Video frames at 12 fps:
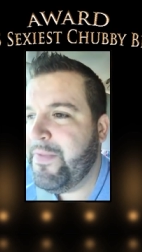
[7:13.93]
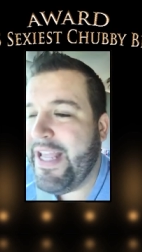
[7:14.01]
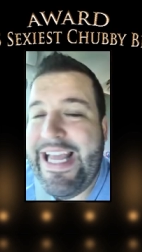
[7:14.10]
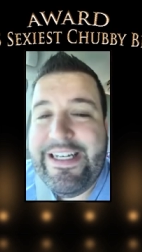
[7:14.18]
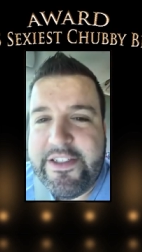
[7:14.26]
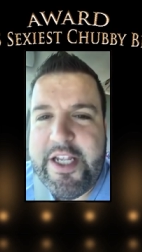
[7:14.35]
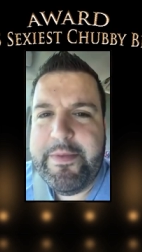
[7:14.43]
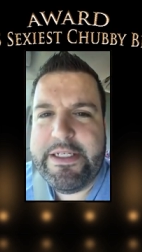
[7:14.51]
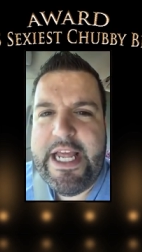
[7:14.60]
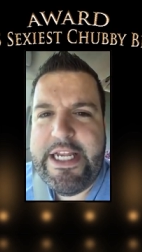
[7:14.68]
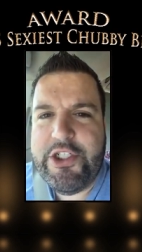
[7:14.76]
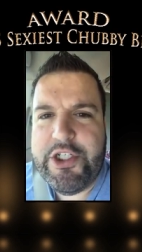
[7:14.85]

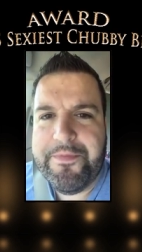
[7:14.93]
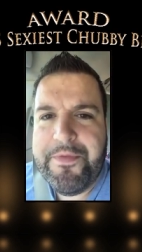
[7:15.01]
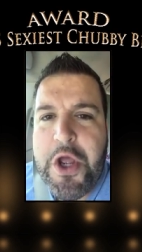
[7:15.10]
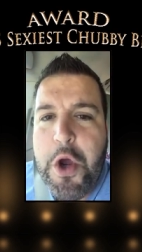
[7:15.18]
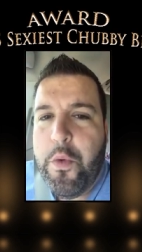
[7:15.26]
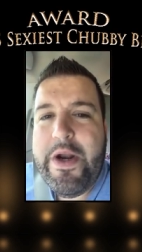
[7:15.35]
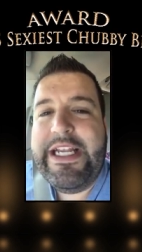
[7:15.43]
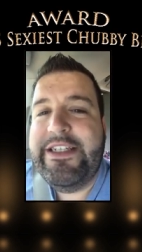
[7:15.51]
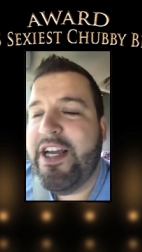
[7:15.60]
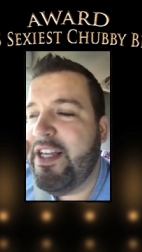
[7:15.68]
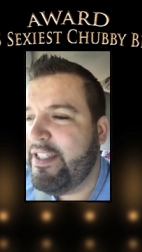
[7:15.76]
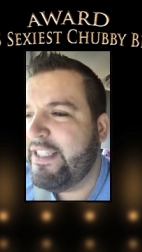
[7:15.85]
Intimidation. What he
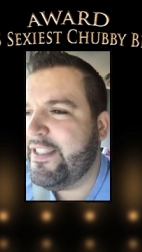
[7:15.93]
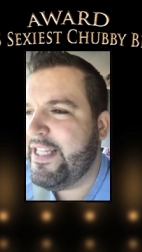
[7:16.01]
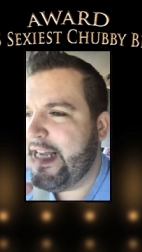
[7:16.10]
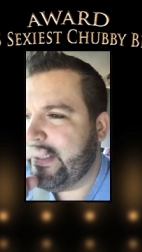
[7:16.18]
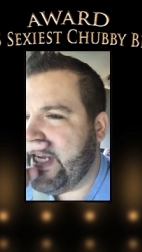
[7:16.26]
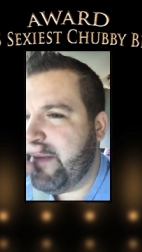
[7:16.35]
does is this.